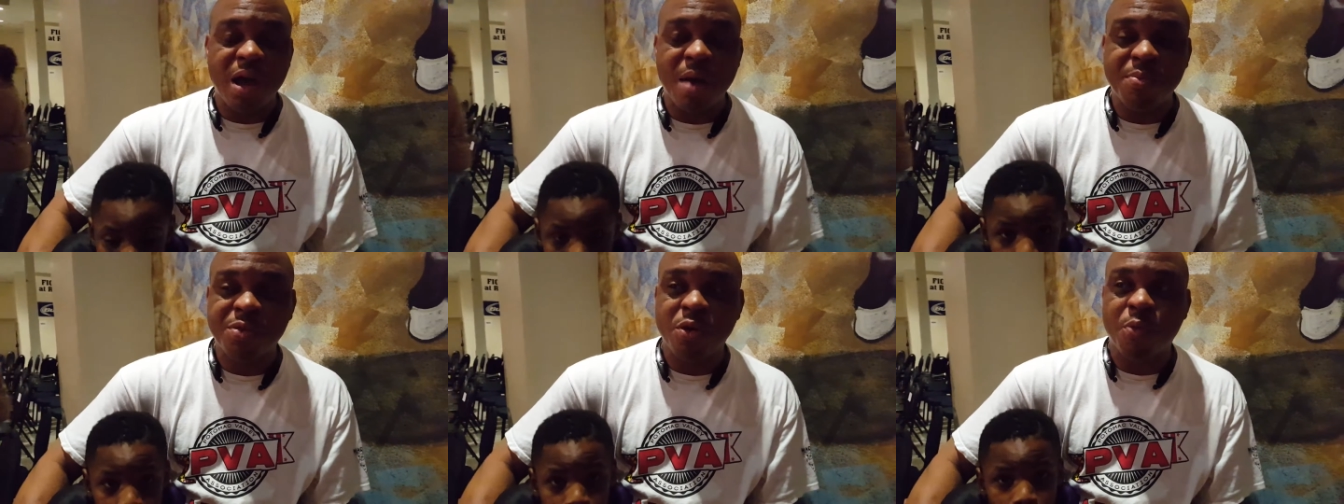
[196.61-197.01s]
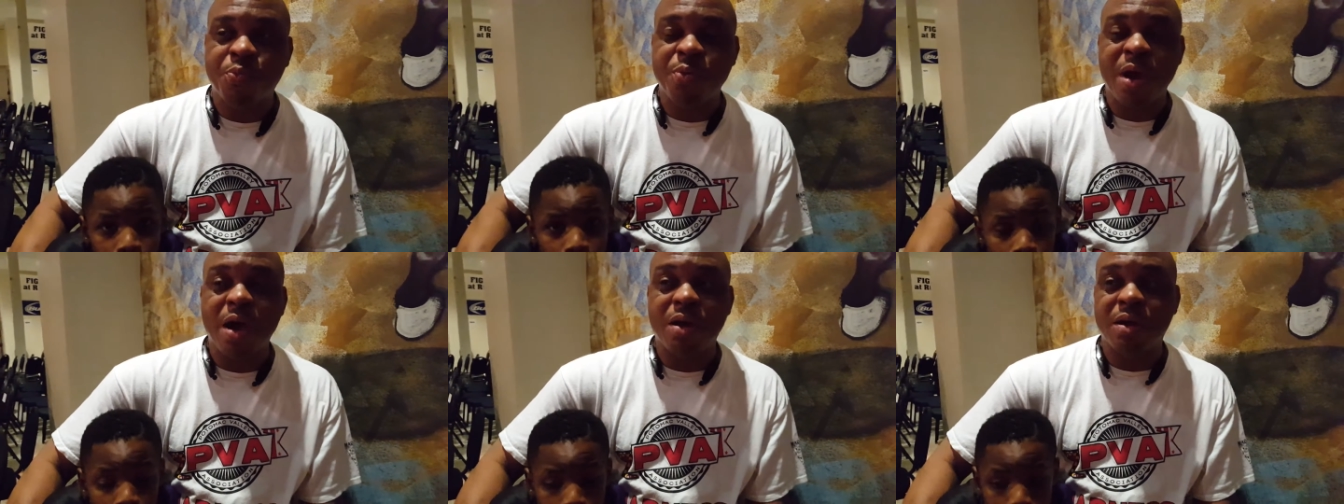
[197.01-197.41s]
I'm so
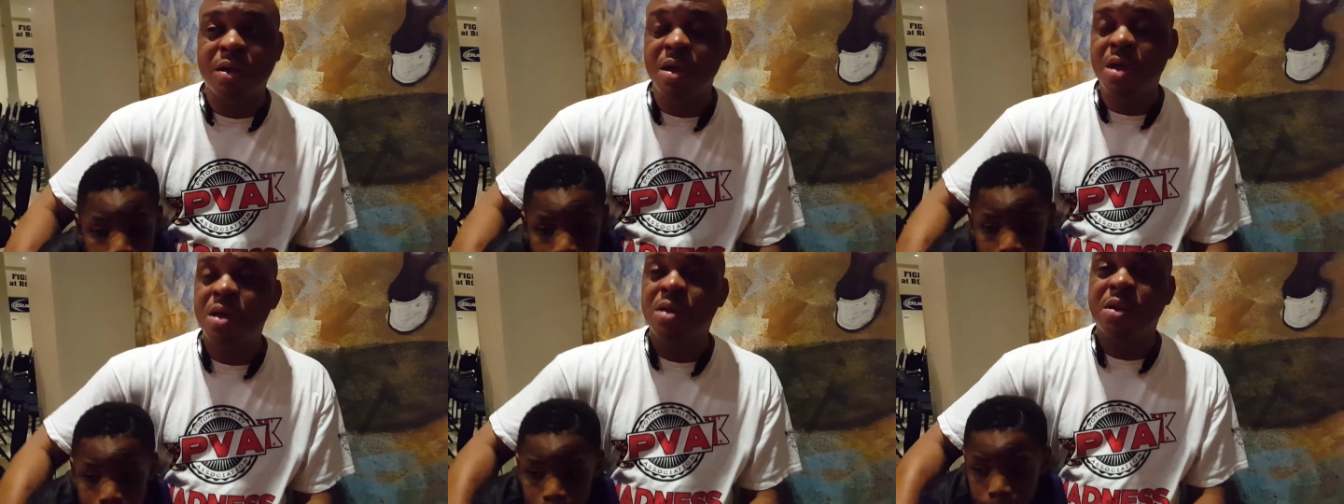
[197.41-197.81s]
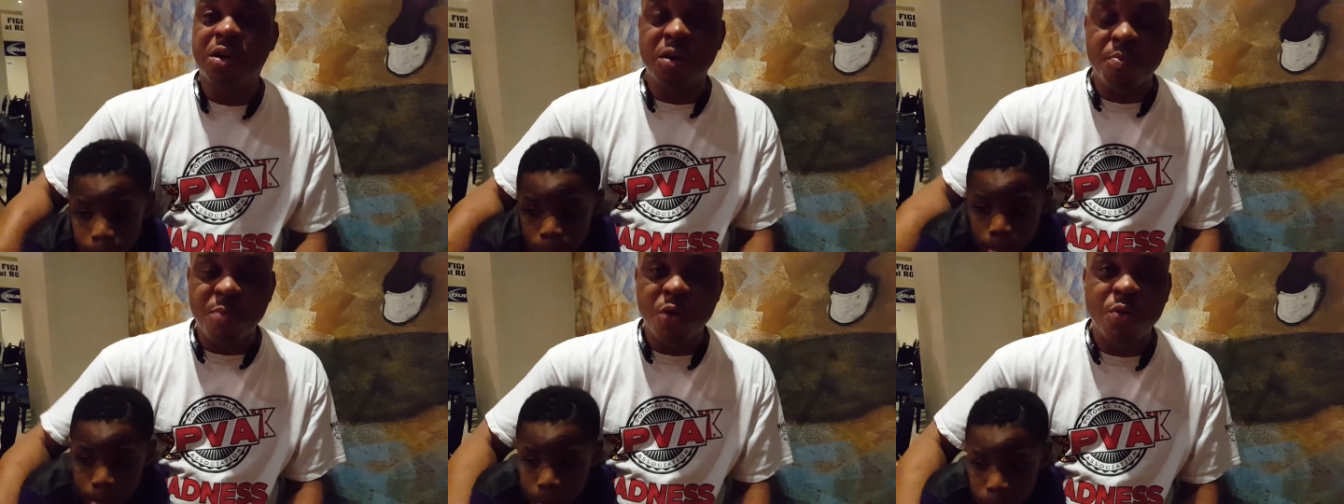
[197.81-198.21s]
proud of the
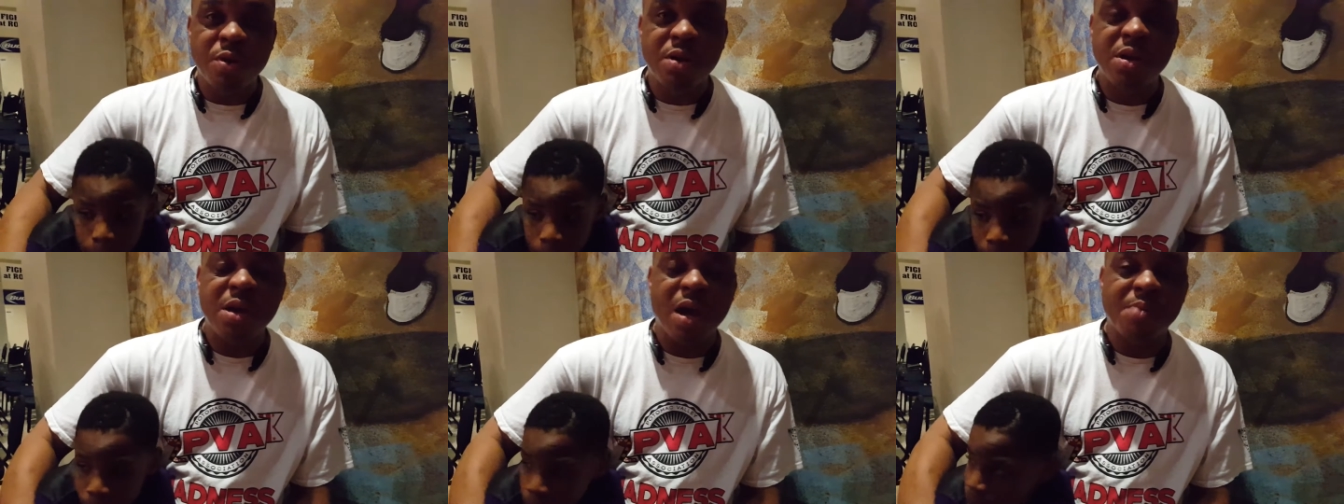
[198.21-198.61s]
community.